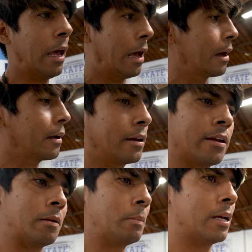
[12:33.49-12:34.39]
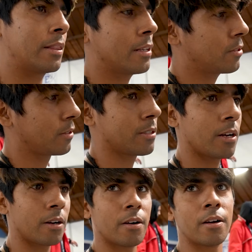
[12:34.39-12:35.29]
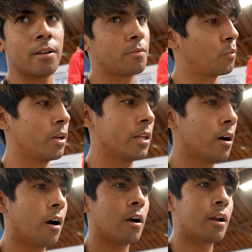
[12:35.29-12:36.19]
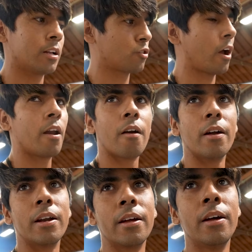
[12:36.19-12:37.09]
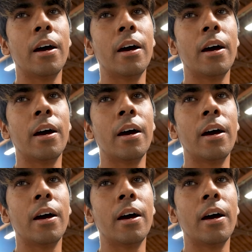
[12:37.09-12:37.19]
Hey, I'm gonna admit, this one's are, uh, really hard. I tried already.